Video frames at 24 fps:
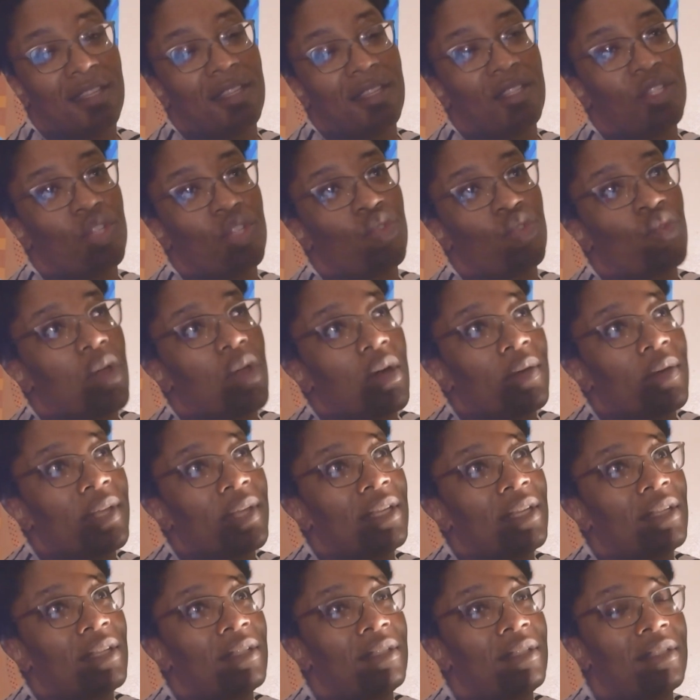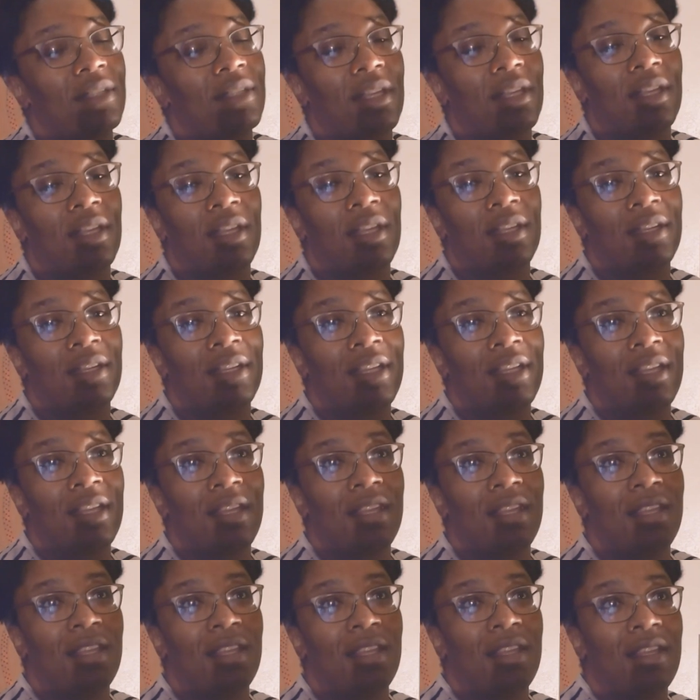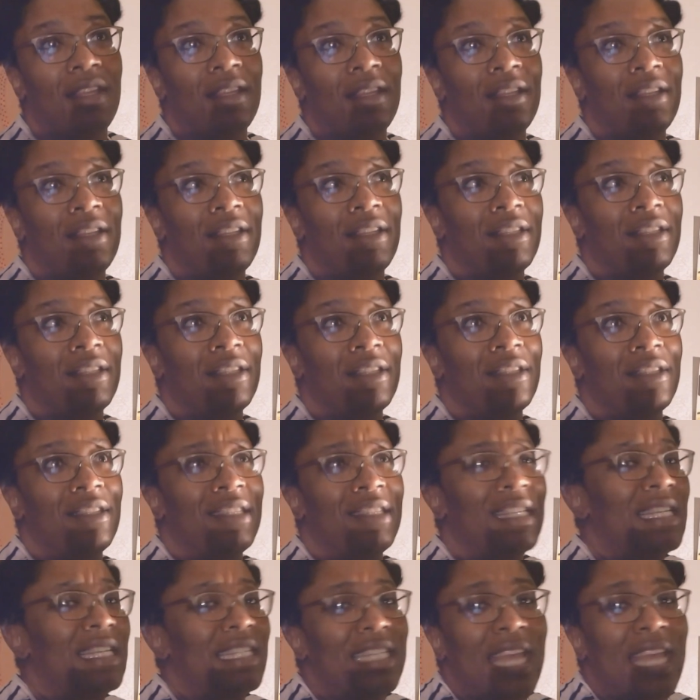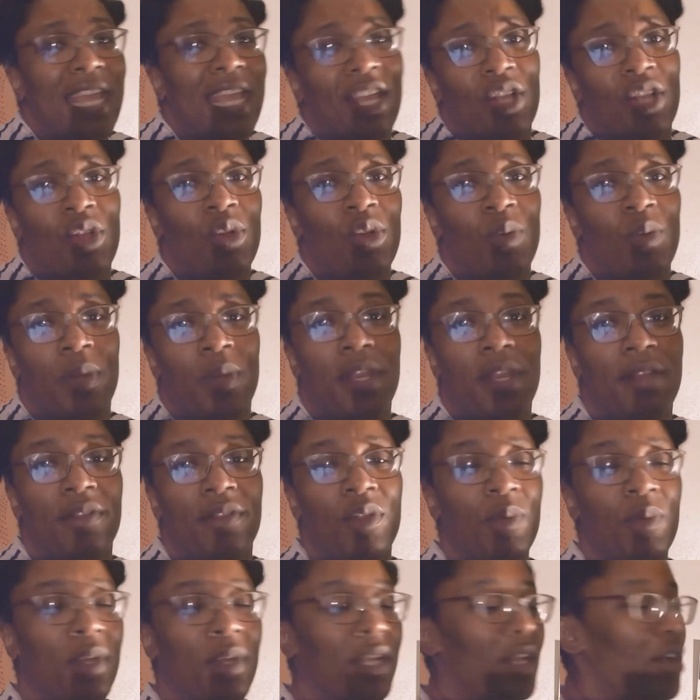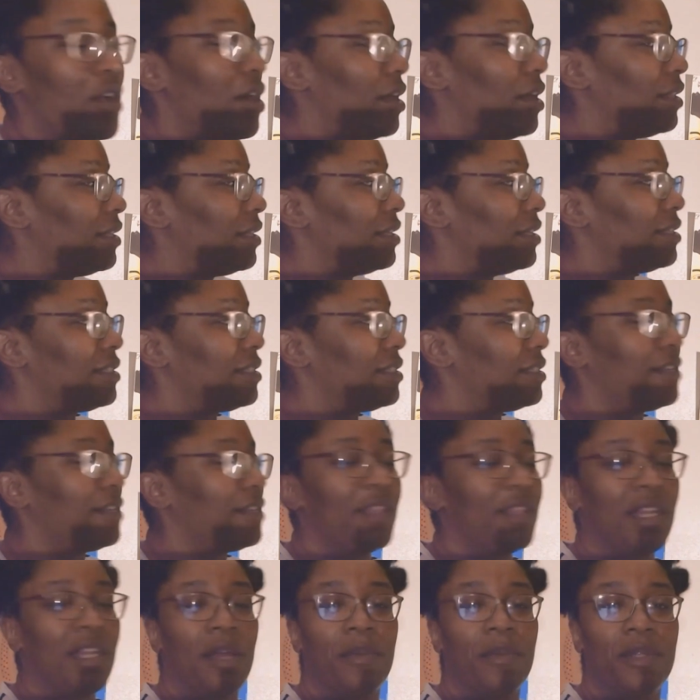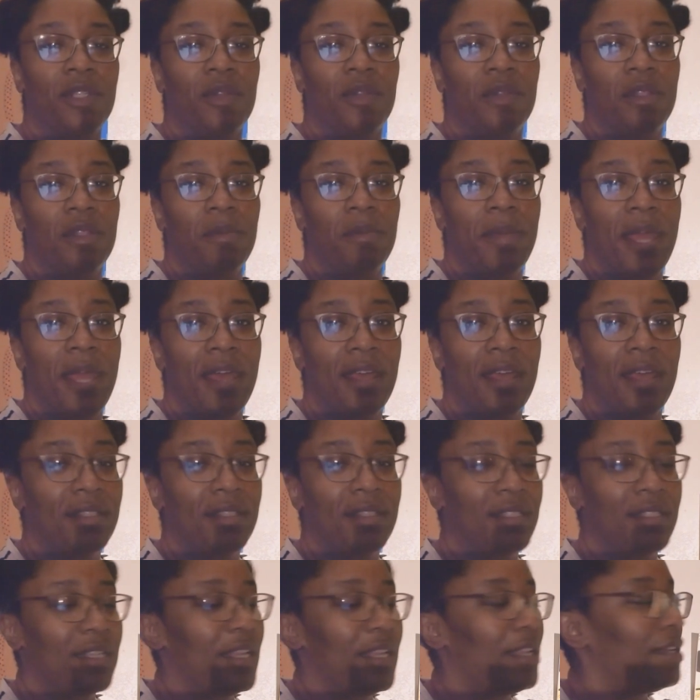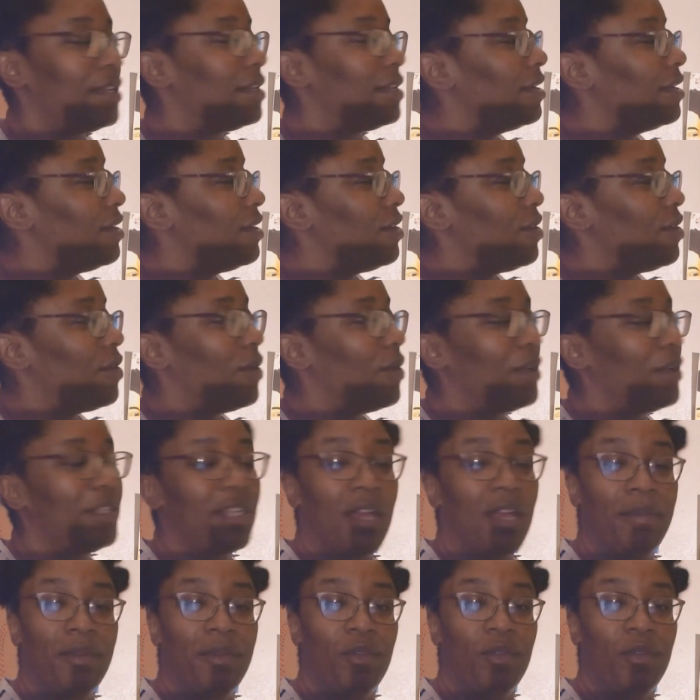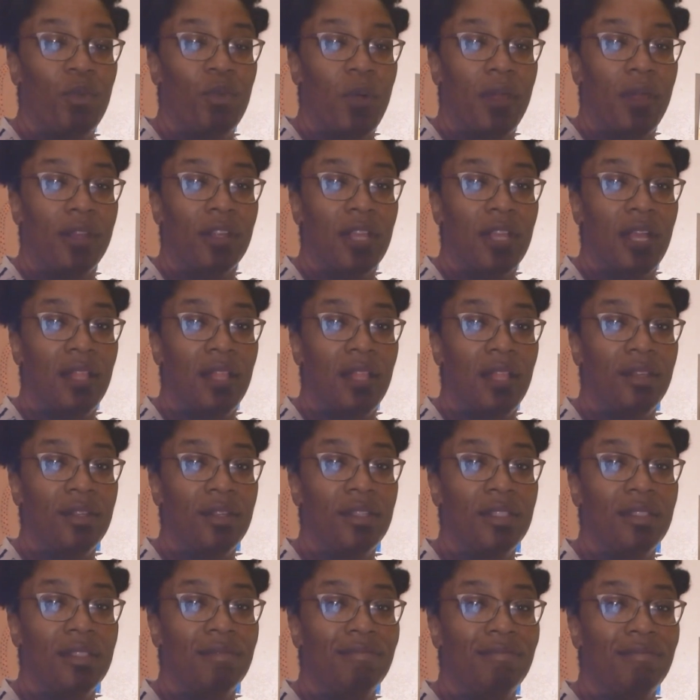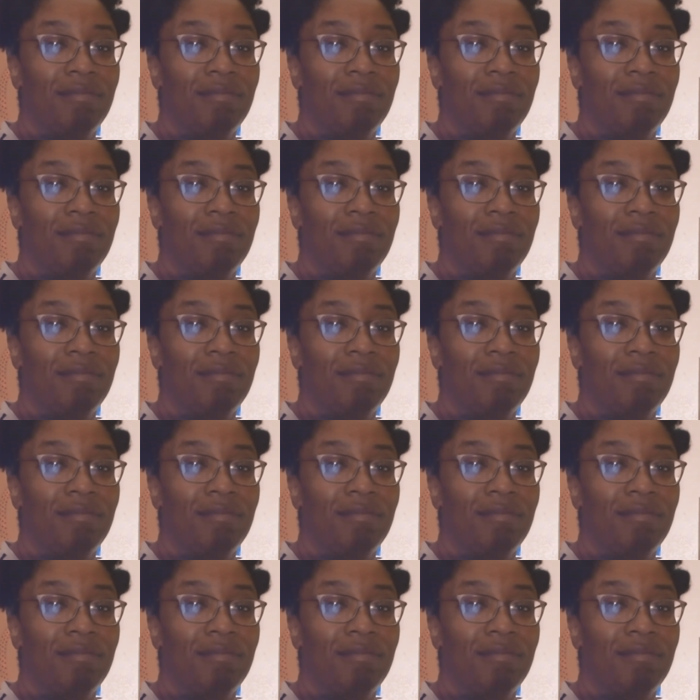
drawings and Zendangle, whatever you want to call it, stuff that I would do in the past, and on top of watercolors,